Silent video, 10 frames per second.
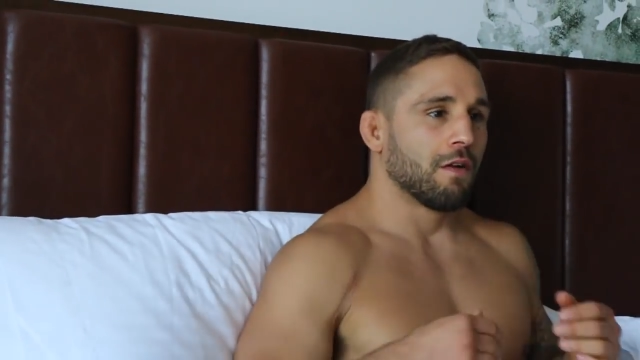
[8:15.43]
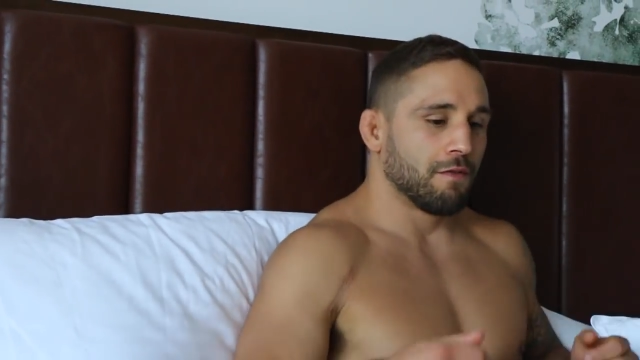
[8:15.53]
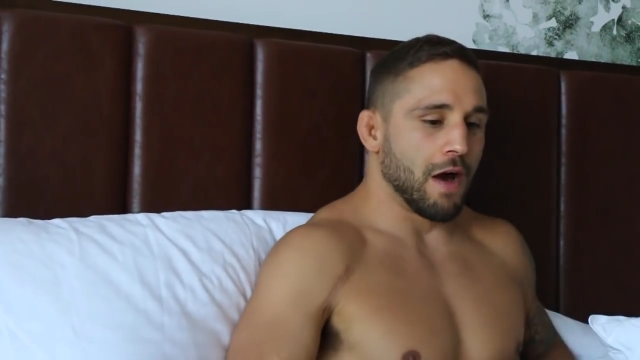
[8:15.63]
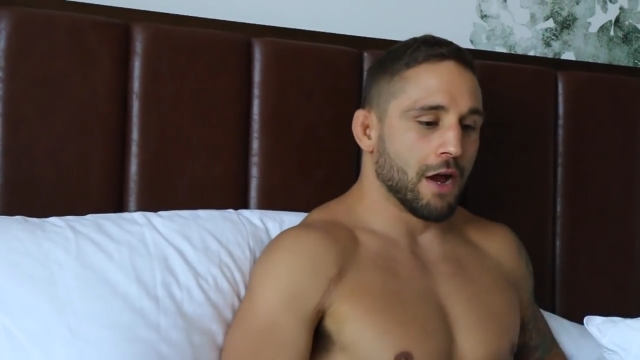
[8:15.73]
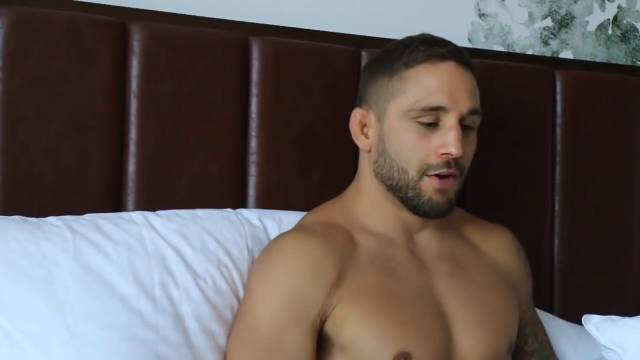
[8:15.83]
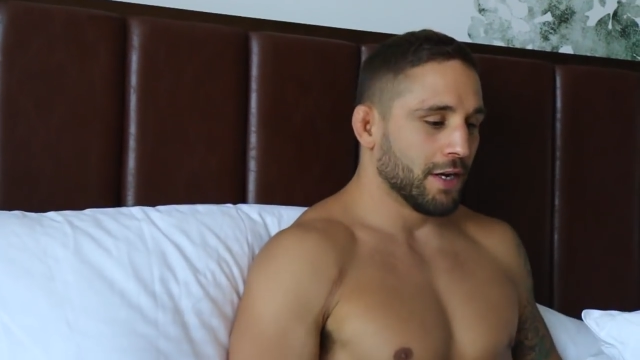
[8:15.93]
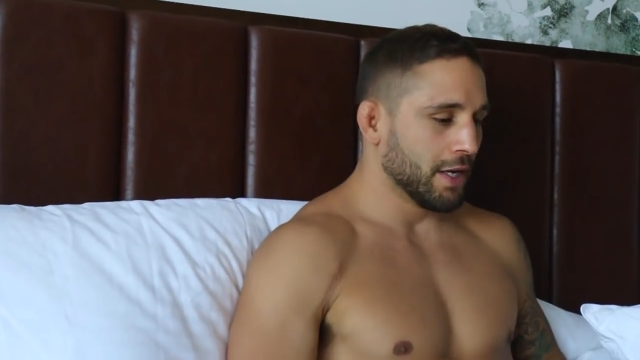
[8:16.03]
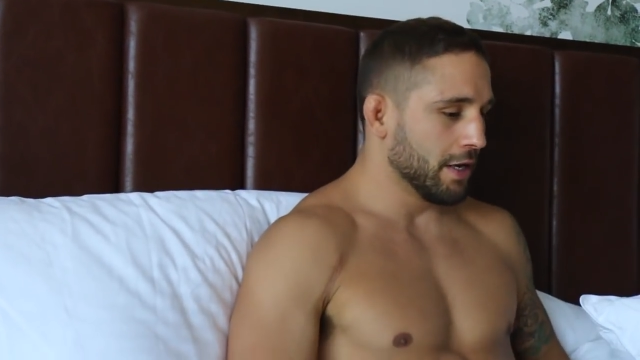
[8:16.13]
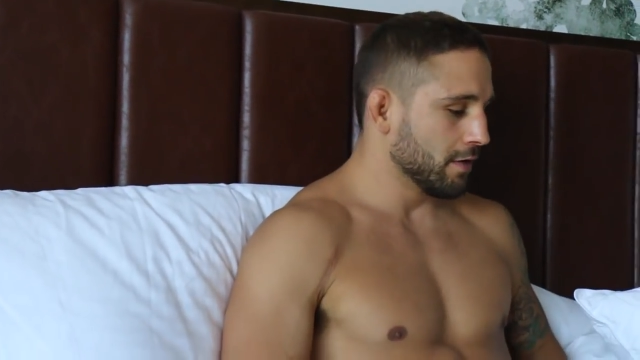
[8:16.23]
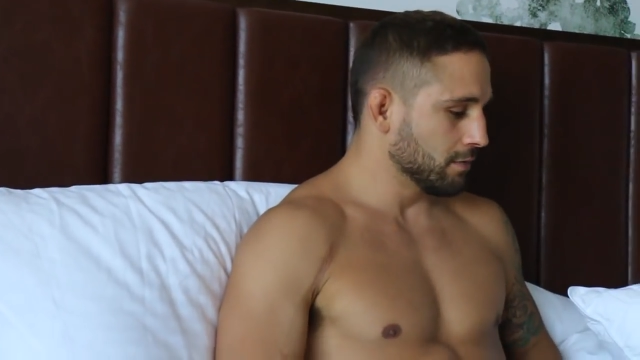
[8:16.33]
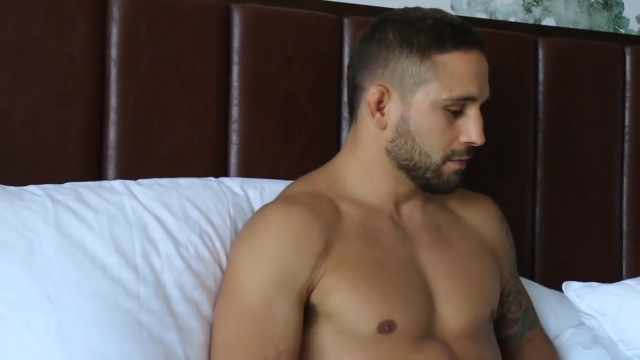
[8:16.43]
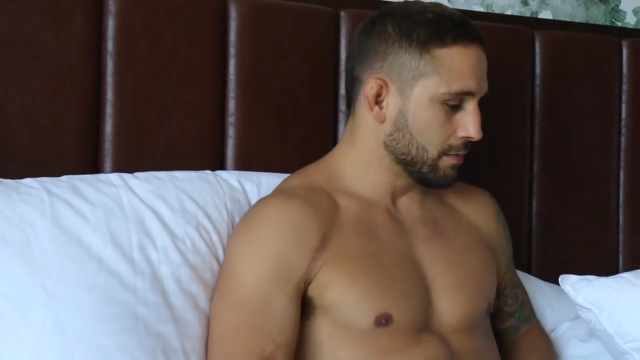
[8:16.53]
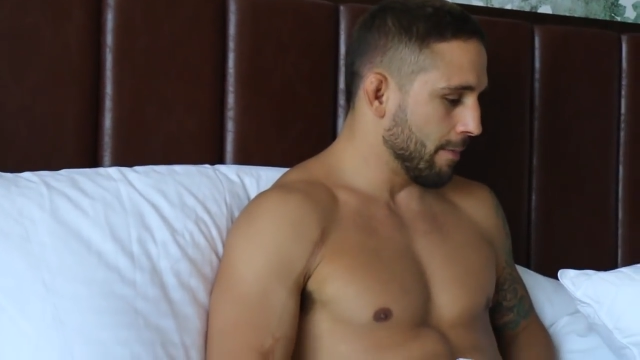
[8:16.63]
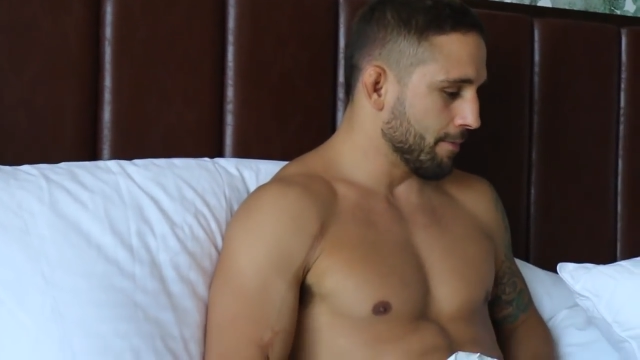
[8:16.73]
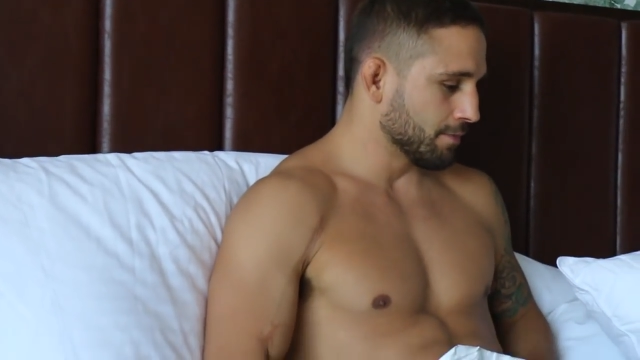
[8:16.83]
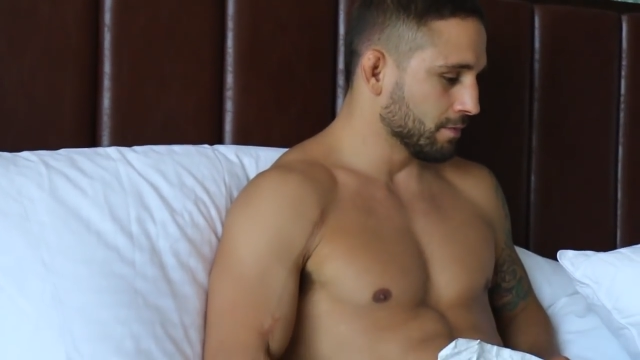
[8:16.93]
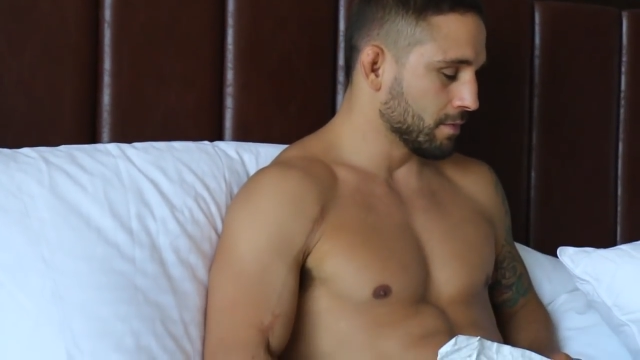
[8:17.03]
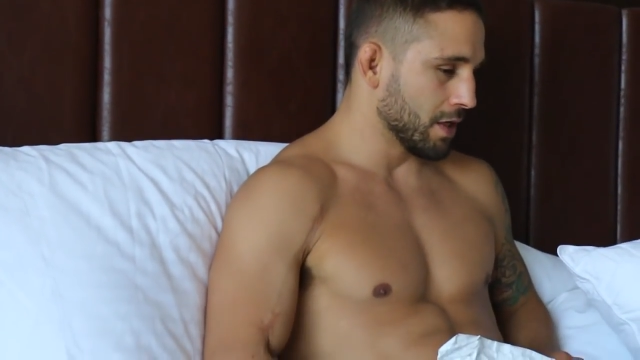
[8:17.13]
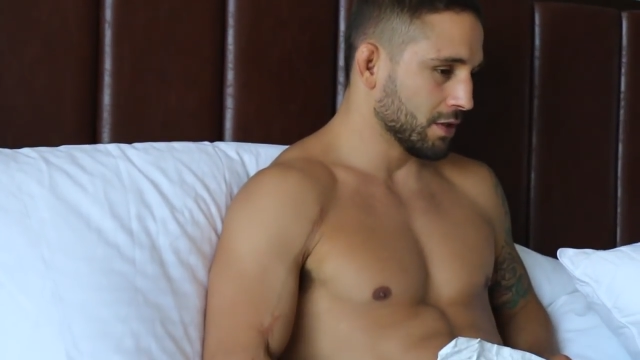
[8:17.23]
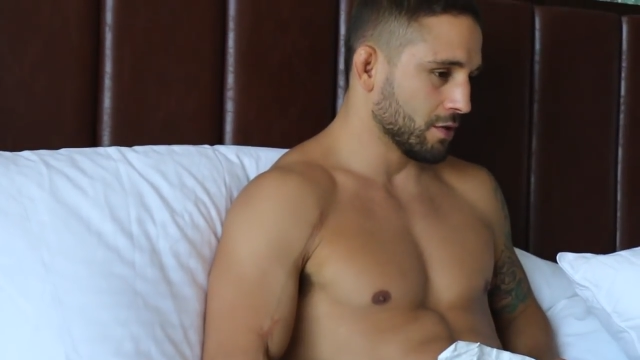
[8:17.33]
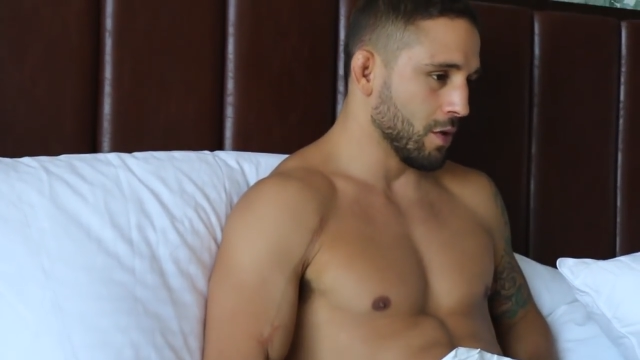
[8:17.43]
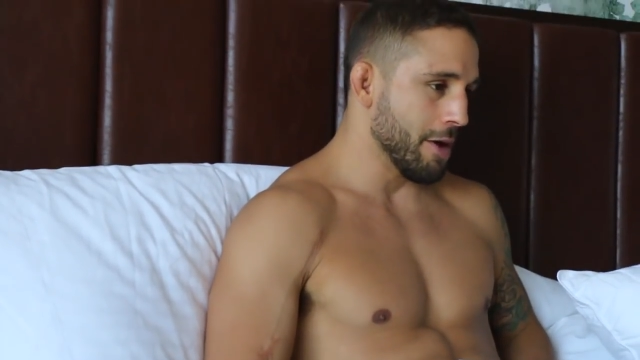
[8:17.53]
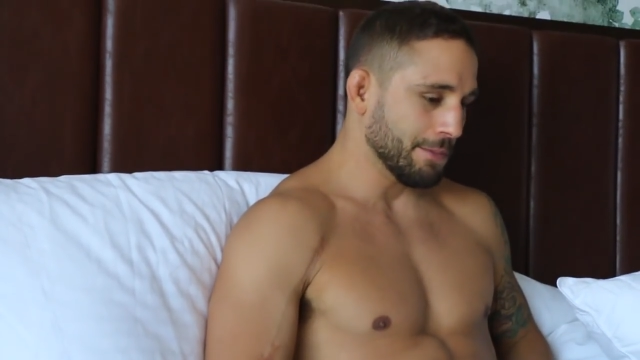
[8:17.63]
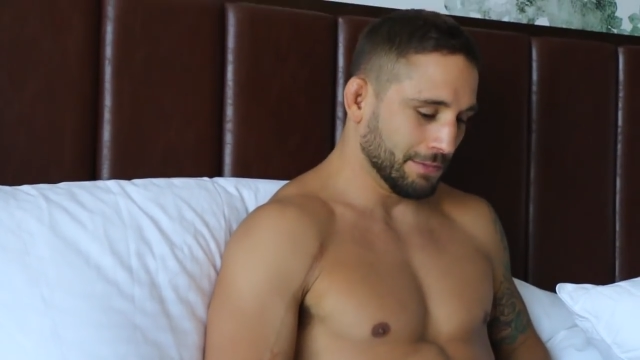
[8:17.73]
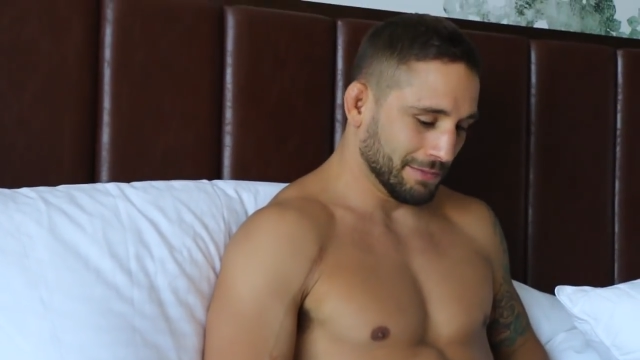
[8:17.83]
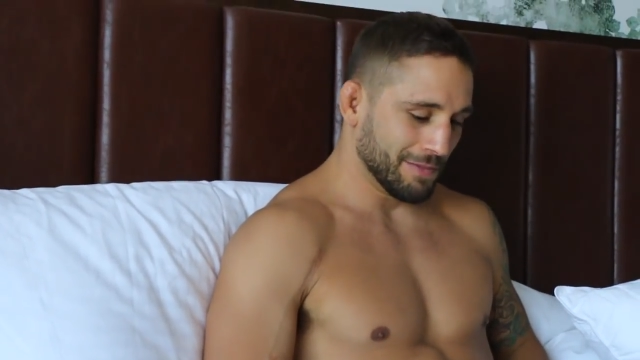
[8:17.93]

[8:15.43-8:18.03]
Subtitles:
firing again. Nice sweat.